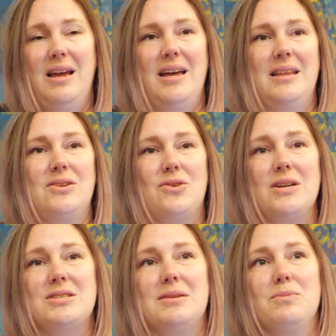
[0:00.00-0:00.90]
and I
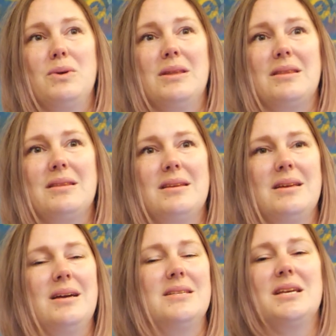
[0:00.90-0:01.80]
trust them with,
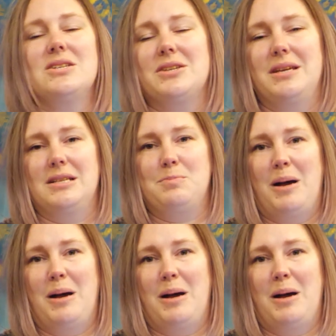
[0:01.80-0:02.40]
essentially it's